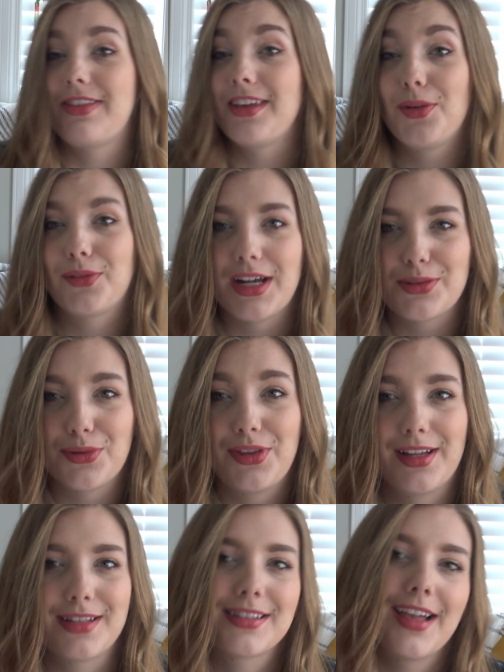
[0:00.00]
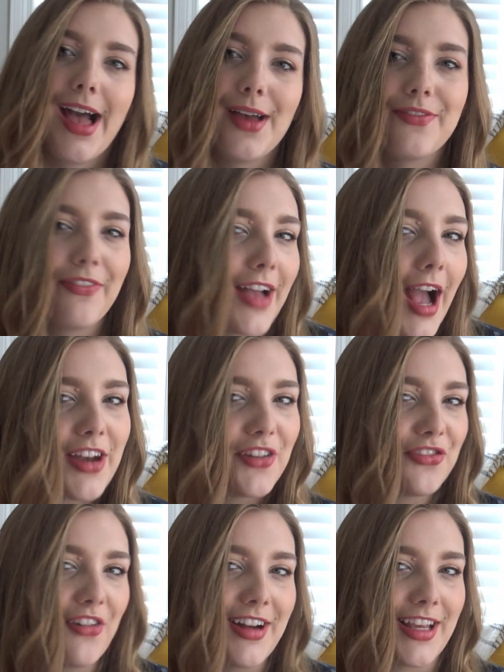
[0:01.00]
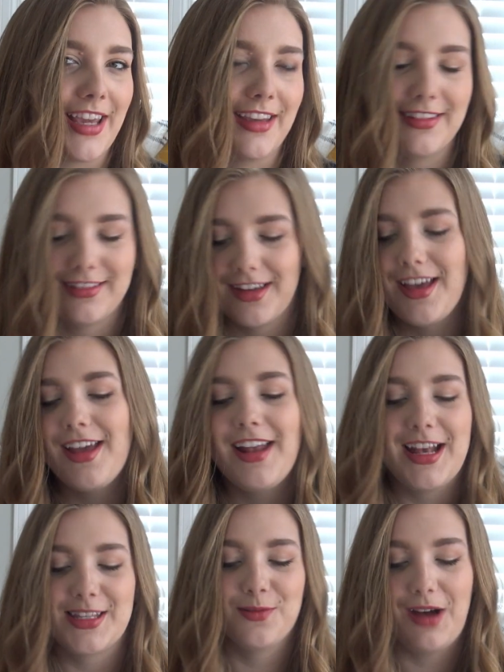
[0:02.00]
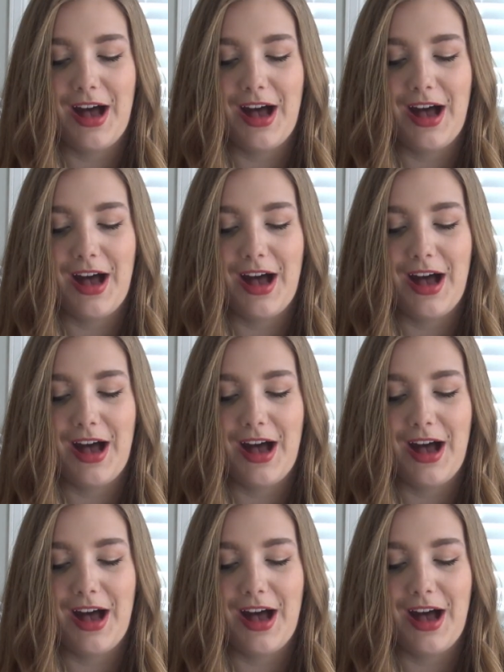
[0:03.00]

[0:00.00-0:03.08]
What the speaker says: I think you guys will think it's kind of funny as